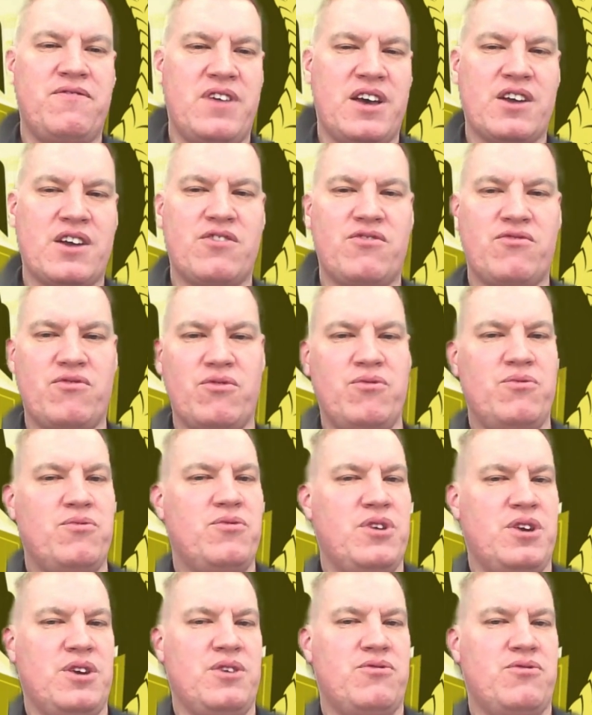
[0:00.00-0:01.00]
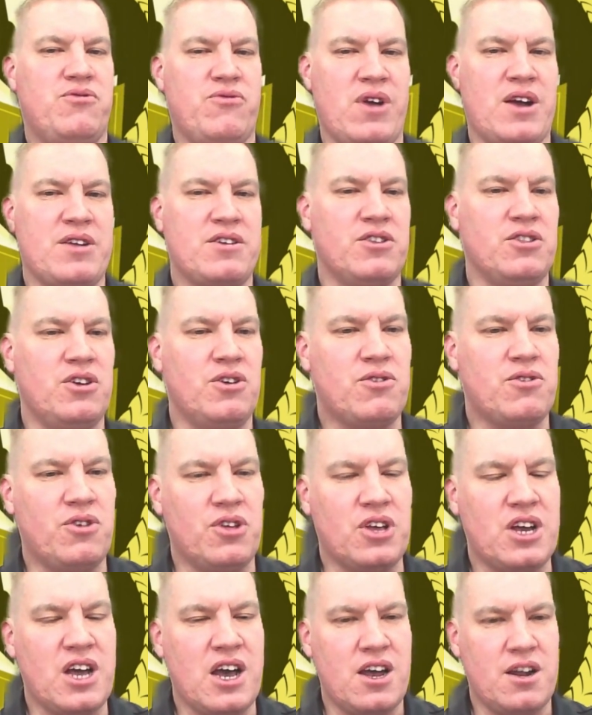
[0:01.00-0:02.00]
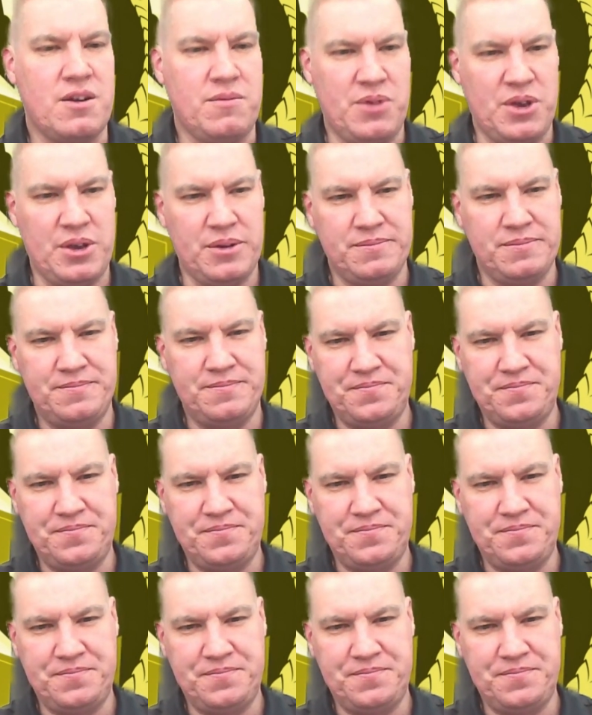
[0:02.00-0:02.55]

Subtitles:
effect throughout the local economy.